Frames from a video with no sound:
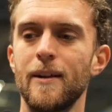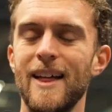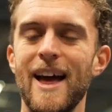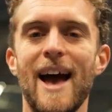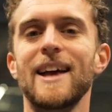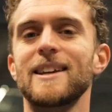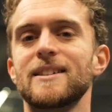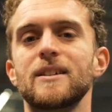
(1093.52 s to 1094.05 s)

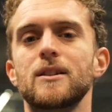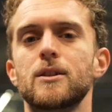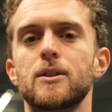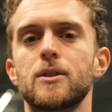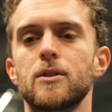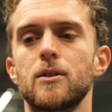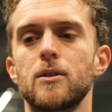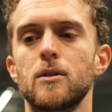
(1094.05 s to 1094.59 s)
has
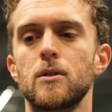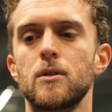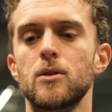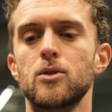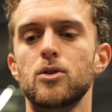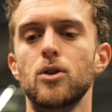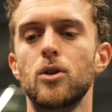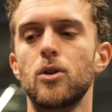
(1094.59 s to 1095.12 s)
this.
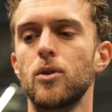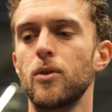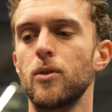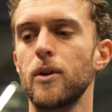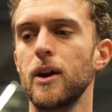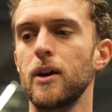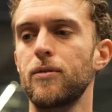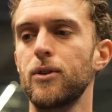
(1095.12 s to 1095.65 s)
So
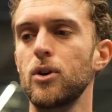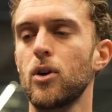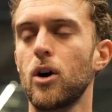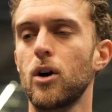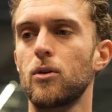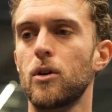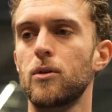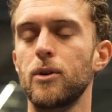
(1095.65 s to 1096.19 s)
if you
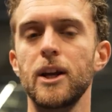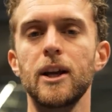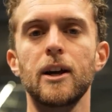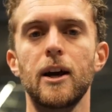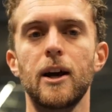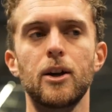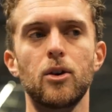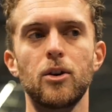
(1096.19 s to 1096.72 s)
are a
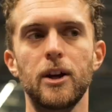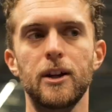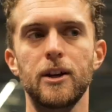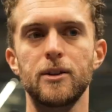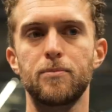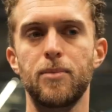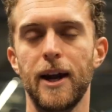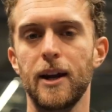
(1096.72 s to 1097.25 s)
Wawrinka and you look at
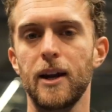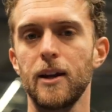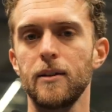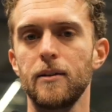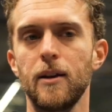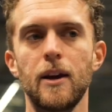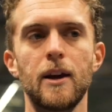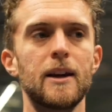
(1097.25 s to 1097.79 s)
his backhand,
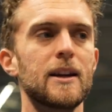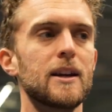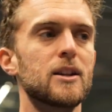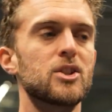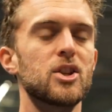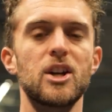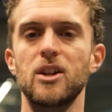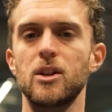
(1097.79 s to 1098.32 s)

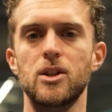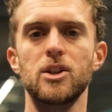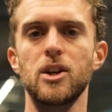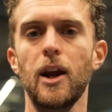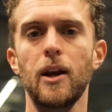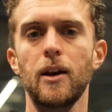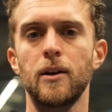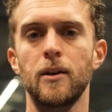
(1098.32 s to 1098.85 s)
it's
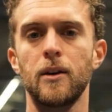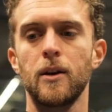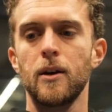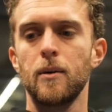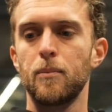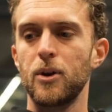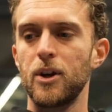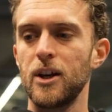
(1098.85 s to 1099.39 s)
insane.
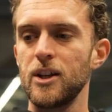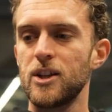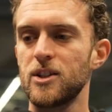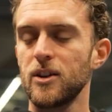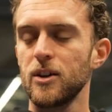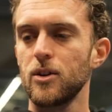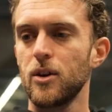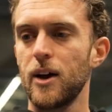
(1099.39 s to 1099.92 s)
But he
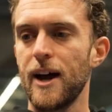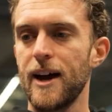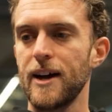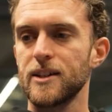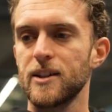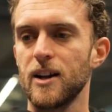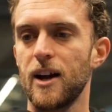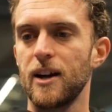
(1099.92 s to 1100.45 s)
still
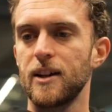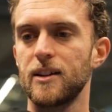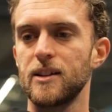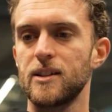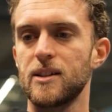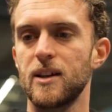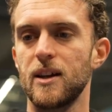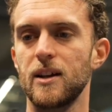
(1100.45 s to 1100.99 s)
has like
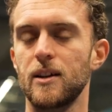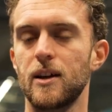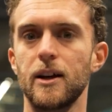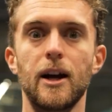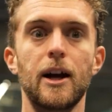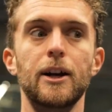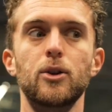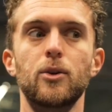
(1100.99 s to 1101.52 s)
this thing
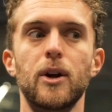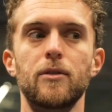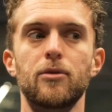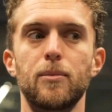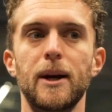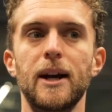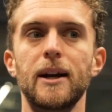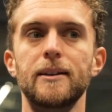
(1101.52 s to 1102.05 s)
like, I don't have
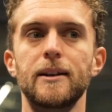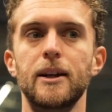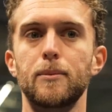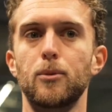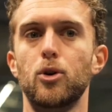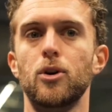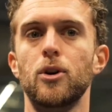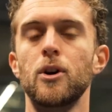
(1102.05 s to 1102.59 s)
a backhand
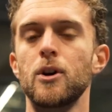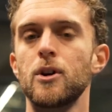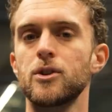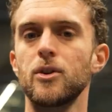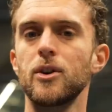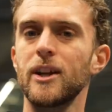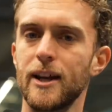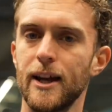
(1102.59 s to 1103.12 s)
anymore.
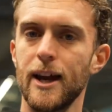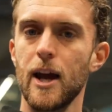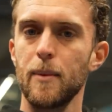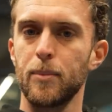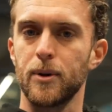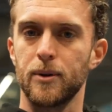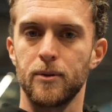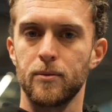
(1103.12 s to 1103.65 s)
So it can
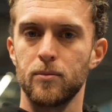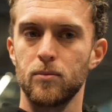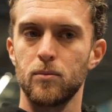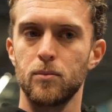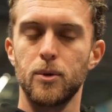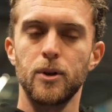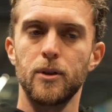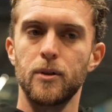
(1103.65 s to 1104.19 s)
happen,
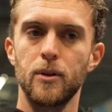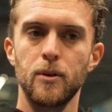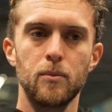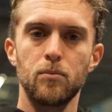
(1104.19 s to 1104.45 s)
but